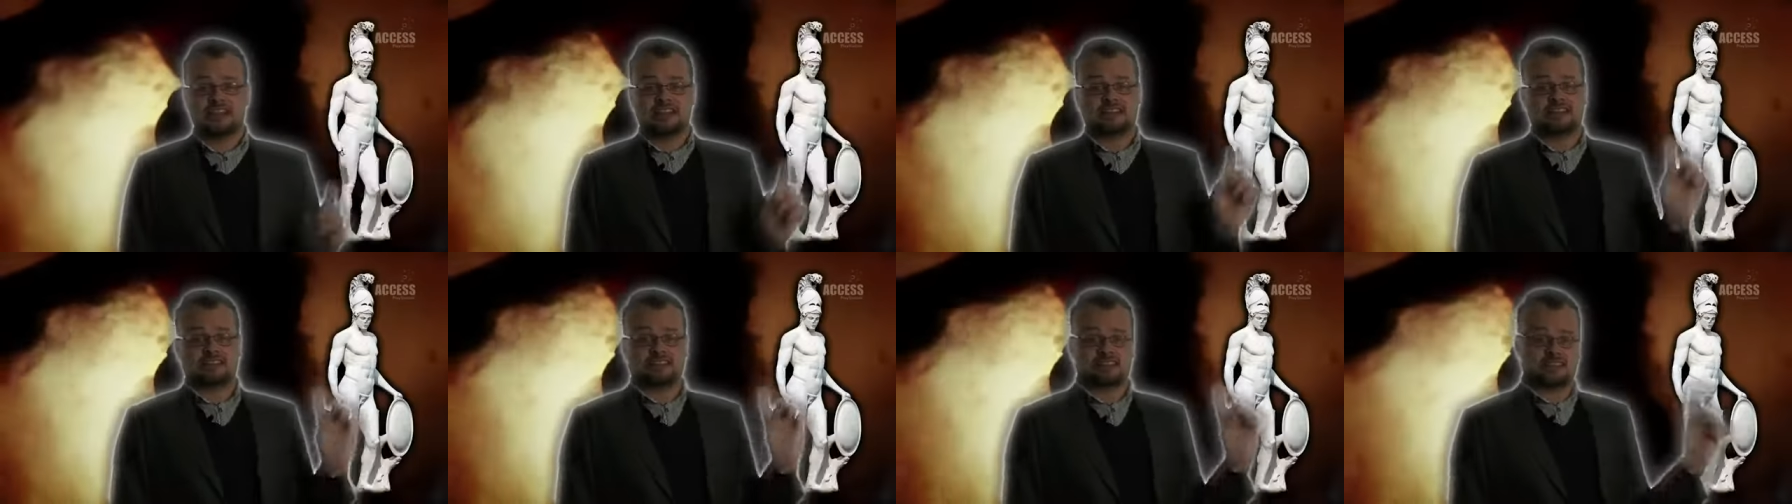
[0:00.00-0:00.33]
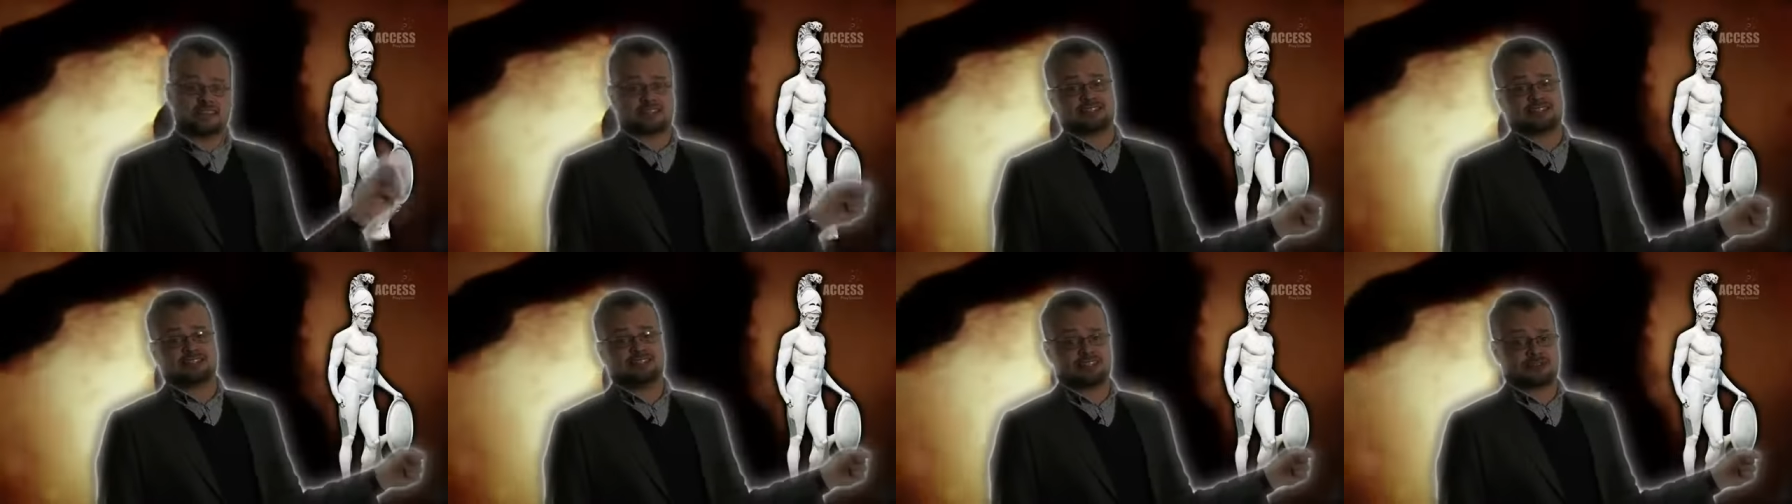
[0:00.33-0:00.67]

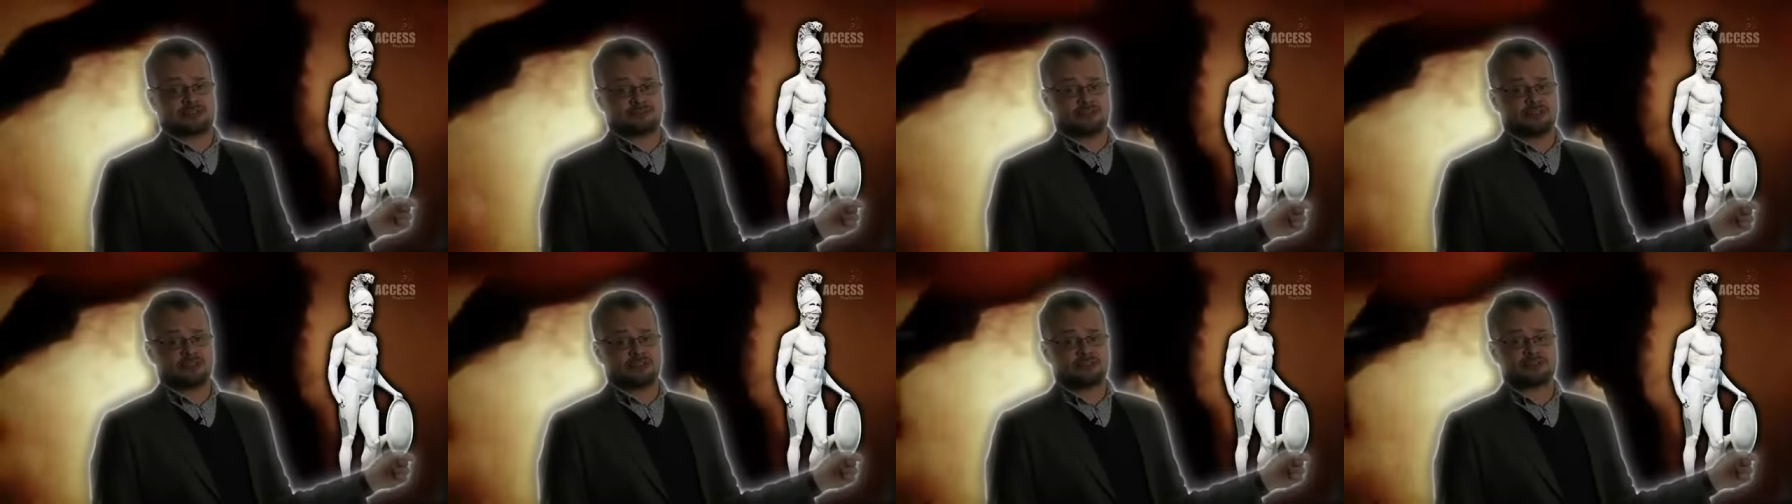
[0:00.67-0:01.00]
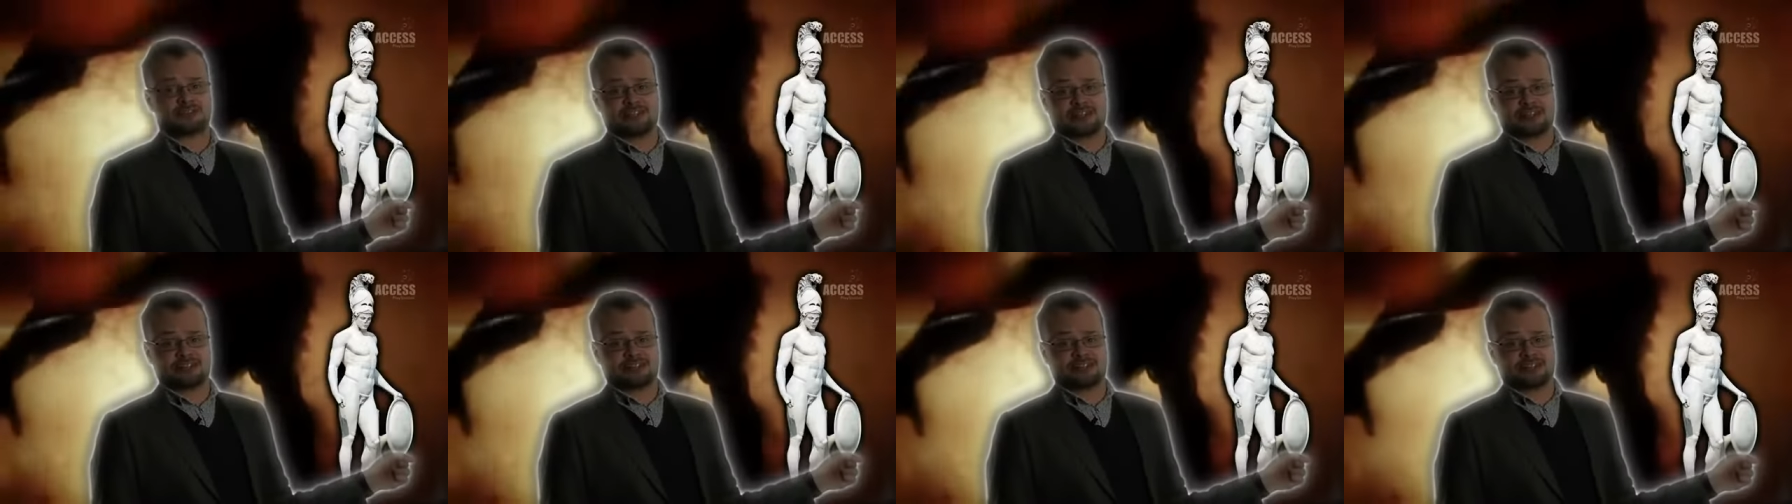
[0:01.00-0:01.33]
this
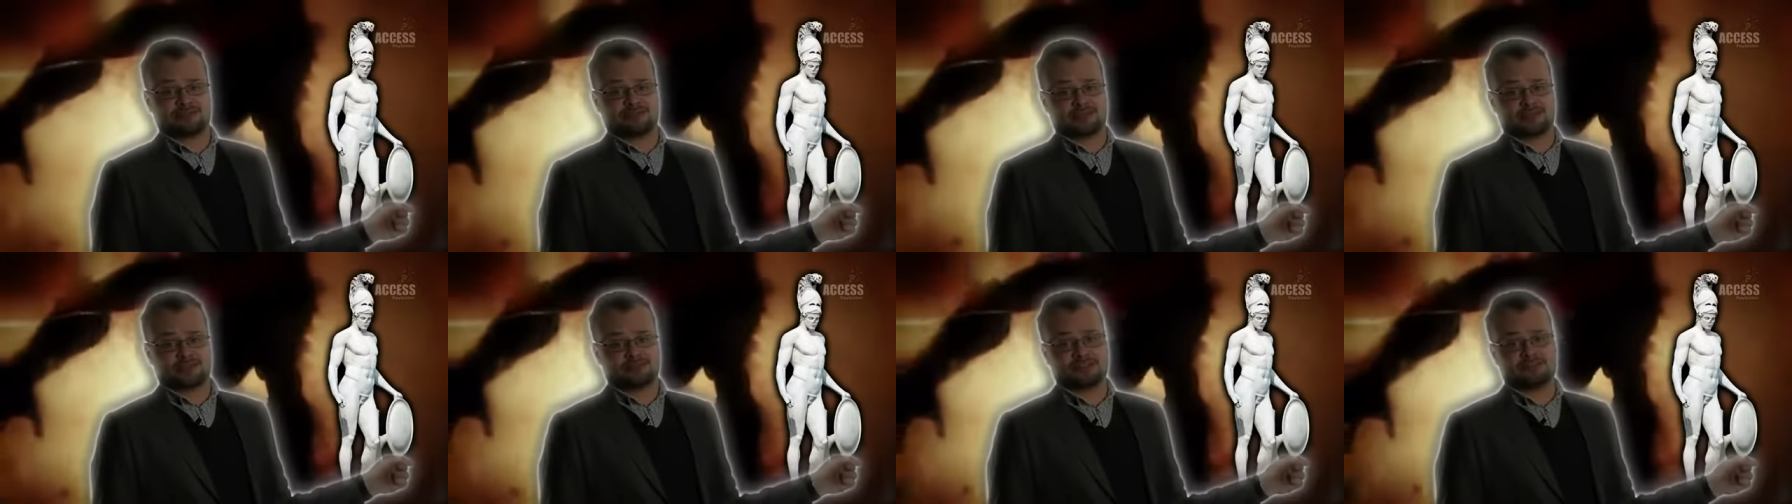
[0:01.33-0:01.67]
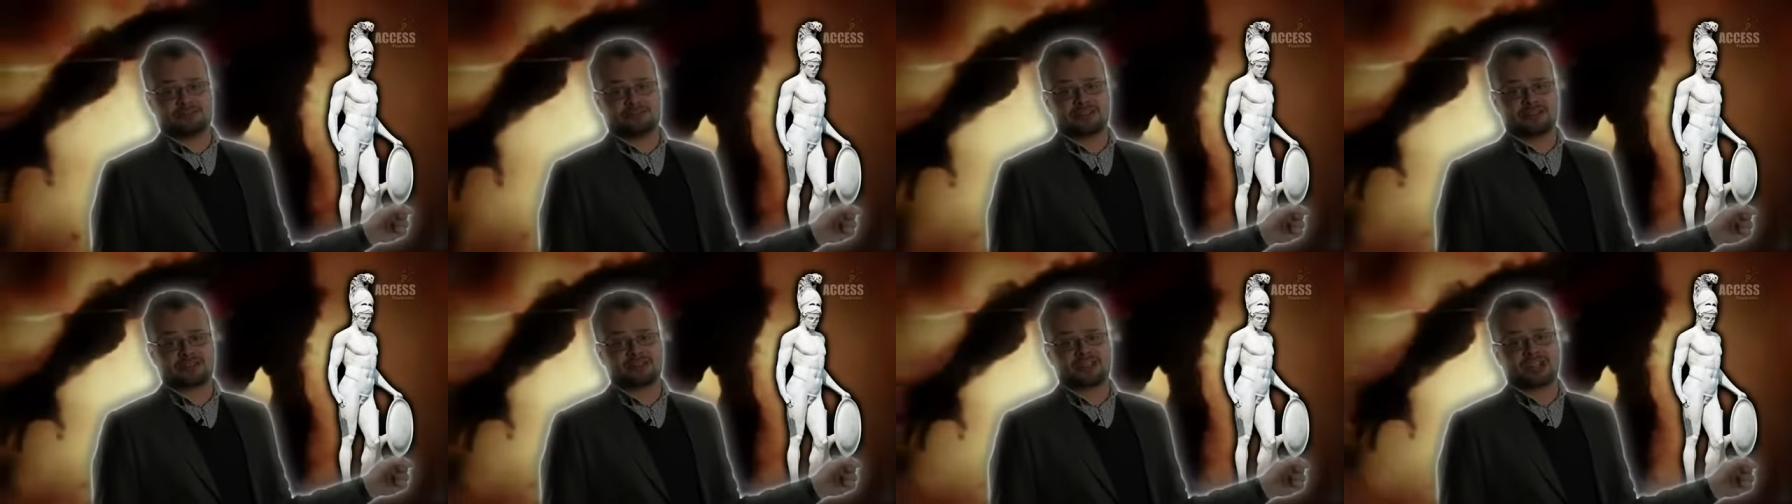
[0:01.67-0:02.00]
chip-nosed Nancy with the
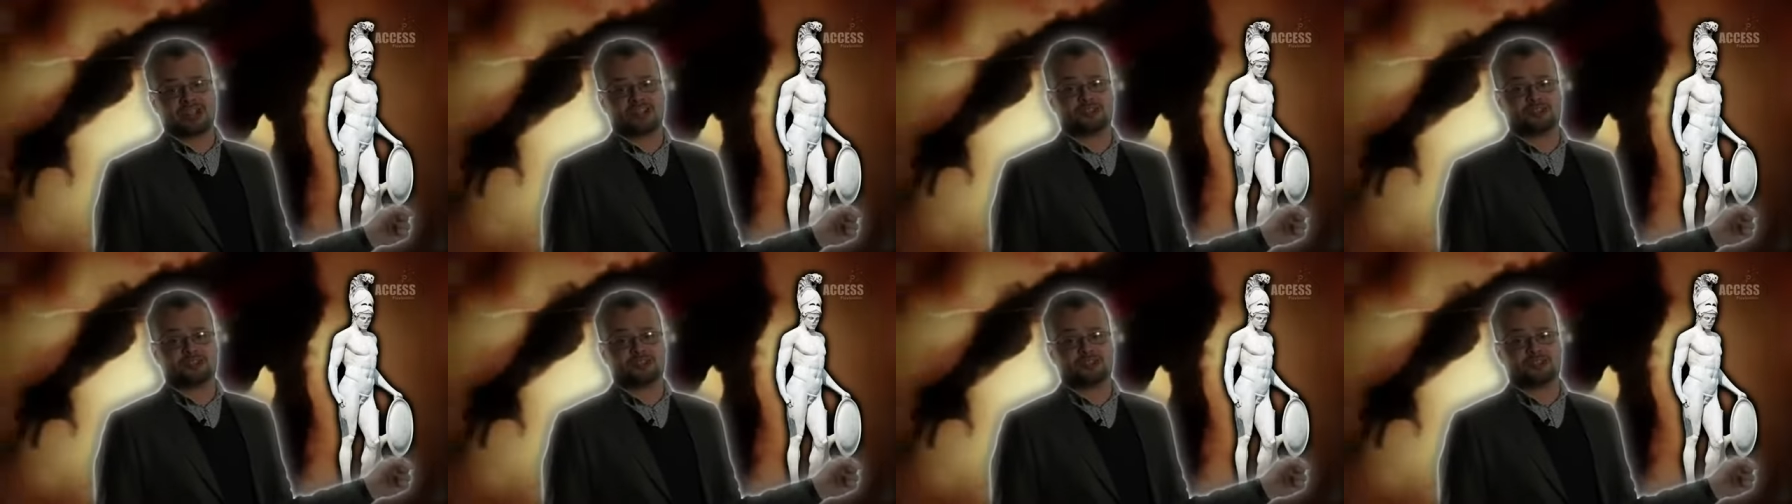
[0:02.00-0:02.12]
crumbling